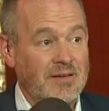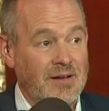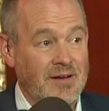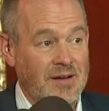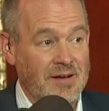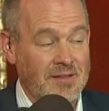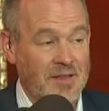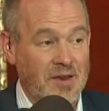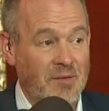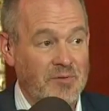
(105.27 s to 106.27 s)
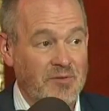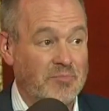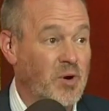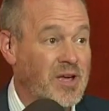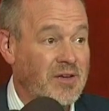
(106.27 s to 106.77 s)
on the number of
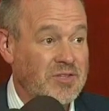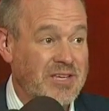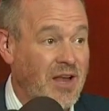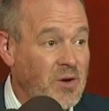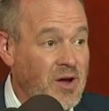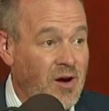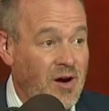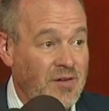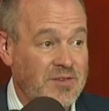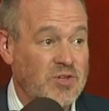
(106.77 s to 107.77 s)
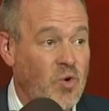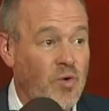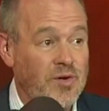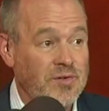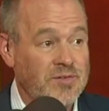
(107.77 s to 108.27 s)
bookings, yellow cards, and
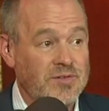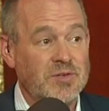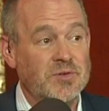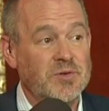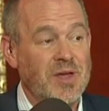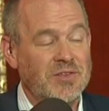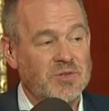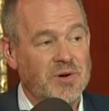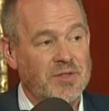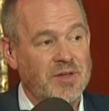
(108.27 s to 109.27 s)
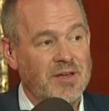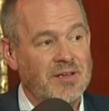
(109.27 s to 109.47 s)
corners? Do you do well, that sort of thing? Well, you